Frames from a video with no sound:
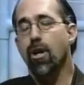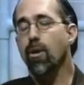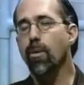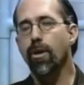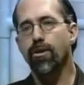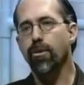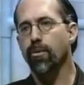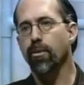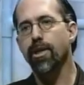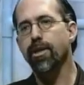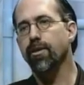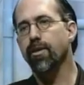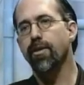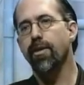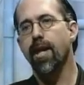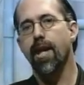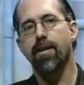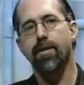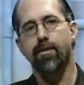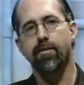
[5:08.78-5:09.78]
no other
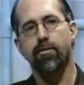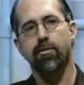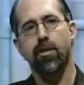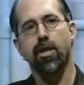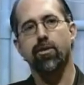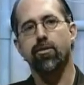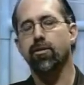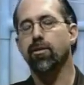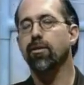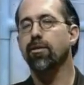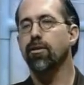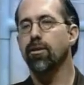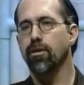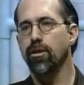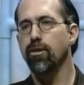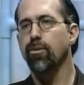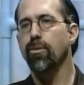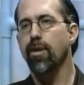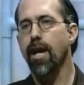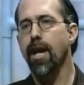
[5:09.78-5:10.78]
reason than just to
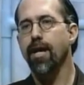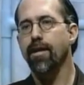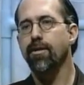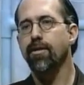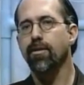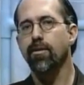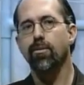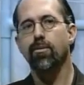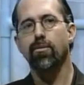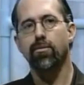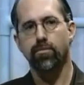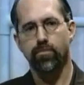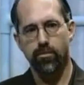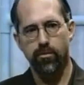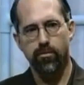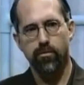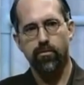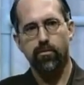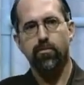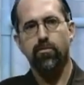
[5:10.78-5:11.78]
do that,
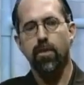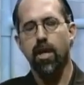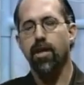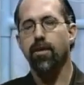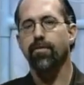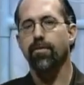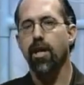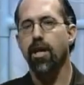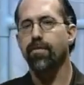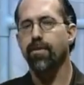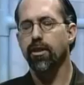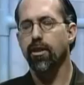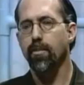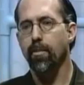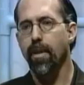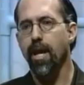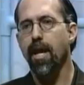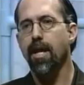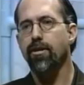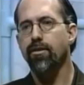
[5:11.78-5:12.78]
out of love and
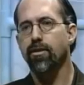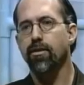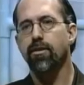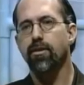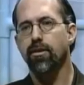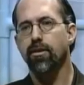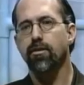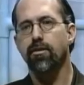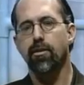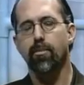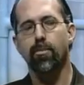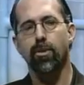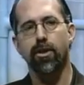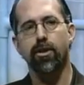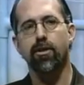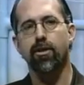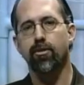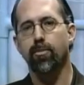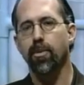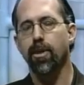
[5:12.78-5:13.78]
compassion, to
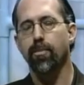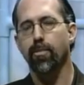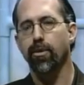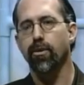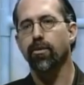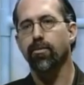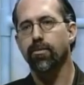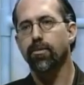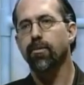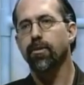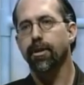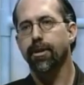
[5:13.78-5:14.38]
bring these people.